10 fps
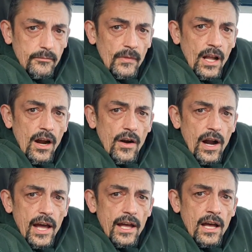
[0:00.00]
All
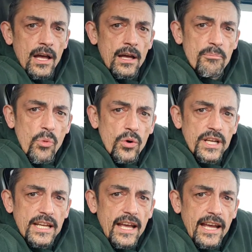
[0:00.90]
right.
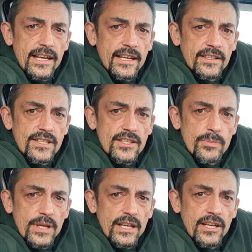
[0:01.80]
Morning gang, says
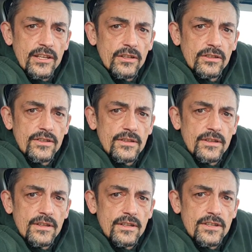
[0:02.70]
Big Hill.
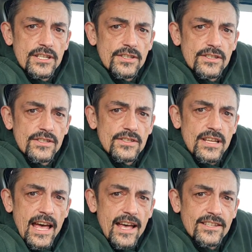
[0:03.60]
Dishes
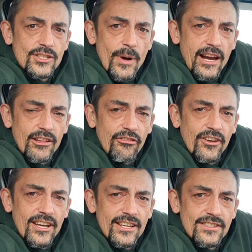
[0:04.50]
has smiley
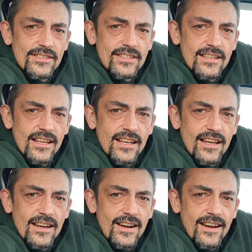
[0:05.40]
face.
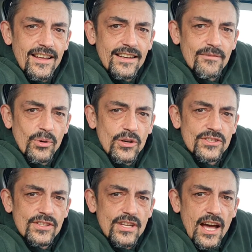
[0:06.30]
Right. Brody
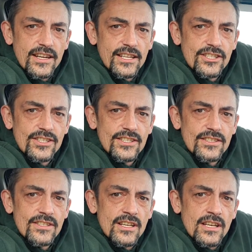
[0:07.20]
says, hi,
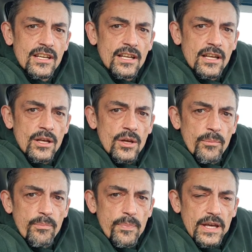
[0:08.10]
Dishes.
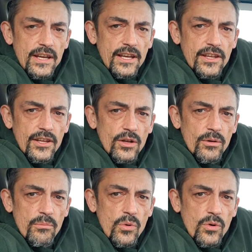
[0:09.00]
Big
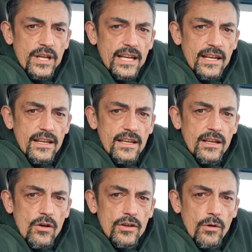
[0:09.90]
Hill, morning
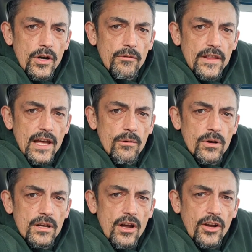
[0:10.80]
gang. Oh, you already read that
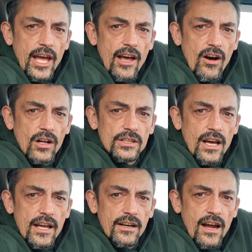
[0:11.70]
one. Okay.
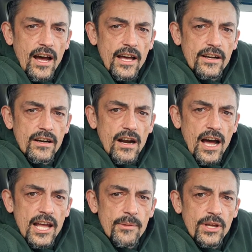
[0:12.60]
All-nighter hider.
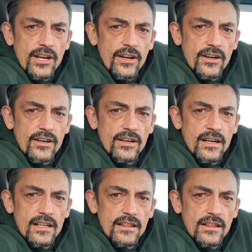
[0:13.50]
I am
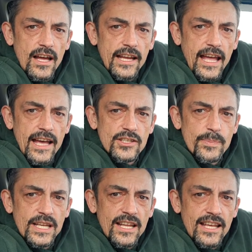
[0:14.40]
here. Like has
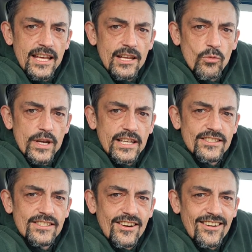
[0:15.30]
been hit. We can
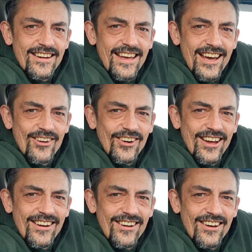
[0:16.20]
start now.
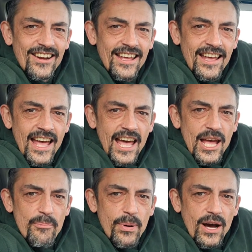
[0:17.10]
Right on.
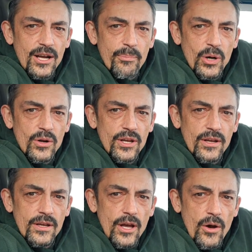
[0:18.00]
Hey, Buck,
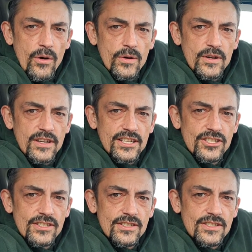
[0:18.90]
Bodie, Owen,
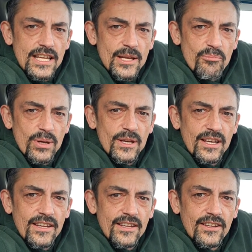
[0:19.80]
Dishes, and Big
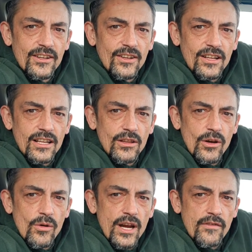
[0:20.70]
Hill.
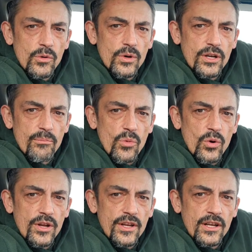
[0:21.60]
Hello, everyone. Good
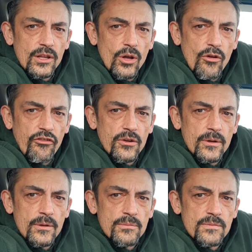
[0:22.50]
morning. Hello
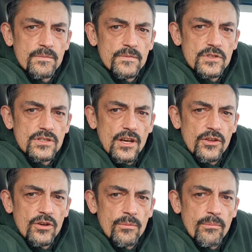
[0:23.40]
from
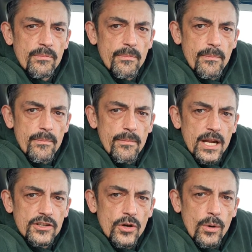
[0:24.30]
southern
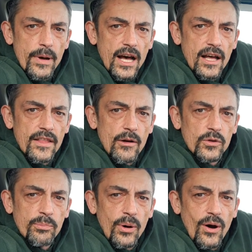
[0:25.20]
Manitoba. That
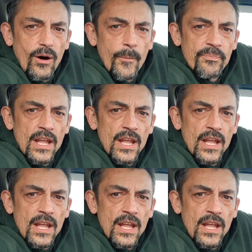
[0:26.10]
was Paul.